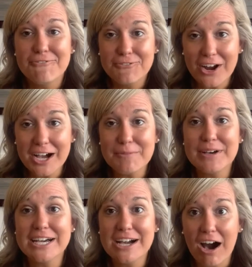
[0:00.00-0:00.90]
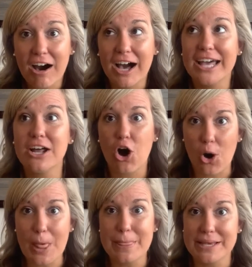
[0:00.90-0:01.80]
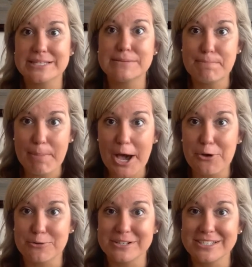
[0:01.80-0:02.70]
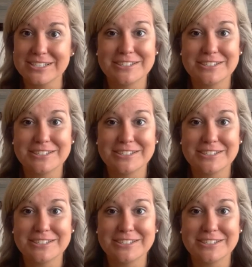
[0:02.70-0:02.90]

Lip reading: from God on this boat?